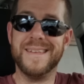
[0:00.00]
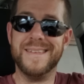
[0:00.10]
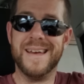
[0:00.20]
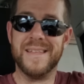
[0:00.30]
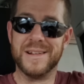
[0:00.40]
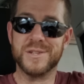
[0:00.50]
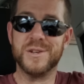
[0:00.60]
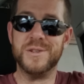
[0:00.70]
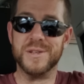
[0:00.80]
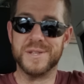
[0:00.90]
Yeah, that's
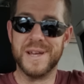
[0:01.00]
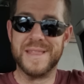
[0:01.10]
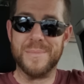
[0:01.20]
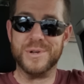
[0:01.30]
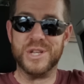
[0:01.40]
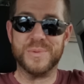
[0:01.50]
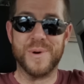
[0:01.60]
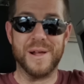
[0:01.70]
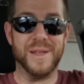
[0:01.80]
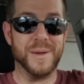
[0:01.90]
good you said that, but she's
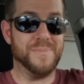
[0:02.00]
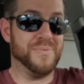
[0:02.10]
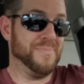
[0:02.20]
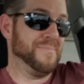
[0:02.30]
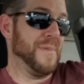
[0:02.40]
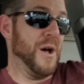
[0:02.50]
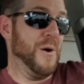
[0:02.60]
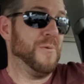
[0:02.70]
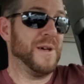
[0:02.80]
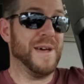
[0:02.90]
probably like,
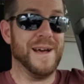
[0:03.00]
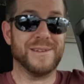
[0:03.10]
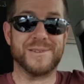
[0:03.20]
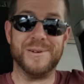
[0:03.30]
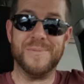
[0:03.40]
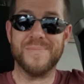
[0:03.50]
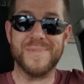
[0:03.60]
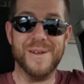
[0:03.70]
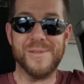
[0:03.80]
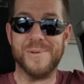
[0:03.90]
okay, asshole,
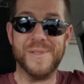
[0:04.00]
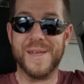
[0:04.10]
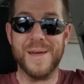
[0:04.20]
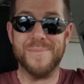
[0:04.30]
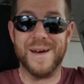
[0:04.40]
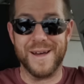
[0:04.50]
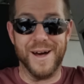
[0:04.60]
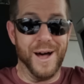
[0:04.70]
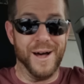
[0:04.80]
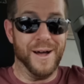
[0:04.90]
you're the one that came back,
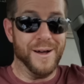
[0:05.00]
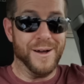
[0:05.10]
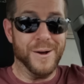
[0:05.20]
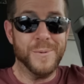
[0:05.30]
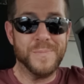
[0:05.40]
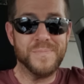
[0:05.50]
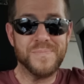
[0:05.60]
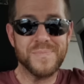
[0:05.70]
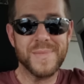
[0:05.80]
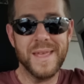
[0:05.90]
ha ha ha.
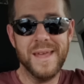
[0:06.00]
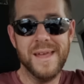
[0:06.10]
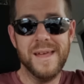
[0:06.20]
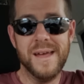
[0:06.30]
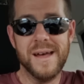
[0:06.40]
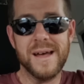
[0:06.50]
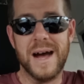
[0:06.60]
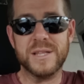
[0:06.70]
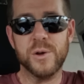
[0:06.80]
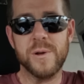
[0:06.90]

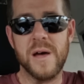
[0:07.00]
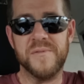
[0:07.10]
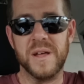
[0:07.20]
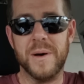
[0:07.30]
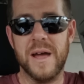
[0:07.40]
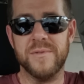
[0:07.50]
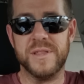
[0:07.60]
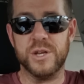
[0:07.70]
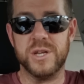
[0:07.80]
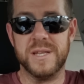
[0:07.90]
I told her how I felt about
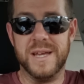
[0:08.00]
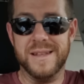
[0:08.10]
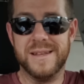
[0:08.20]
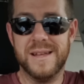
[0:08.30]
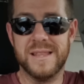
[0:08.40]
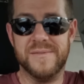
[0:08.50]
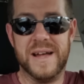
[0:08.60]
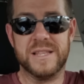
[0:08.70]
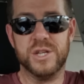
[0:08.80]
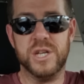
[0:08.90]
everything she did. The
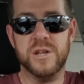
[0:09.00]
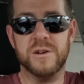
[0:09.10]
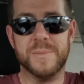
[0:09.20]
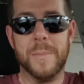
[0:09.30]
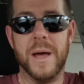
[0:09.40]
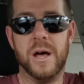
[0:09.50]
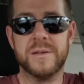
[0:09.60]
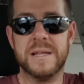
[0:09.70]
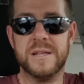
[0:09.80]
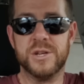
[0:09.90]
fact that she knows about my health
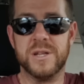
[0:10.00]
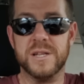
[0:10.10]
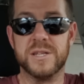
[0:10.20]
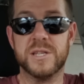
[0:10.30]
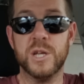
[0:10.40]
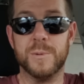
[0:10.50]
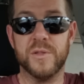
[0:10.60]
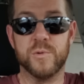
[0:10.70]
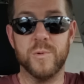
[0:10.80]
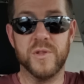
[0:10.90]
condition and still
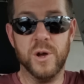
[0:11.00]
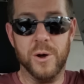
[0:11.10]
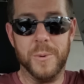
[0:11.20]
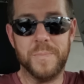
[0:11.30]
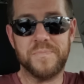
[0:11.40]
went through with it all.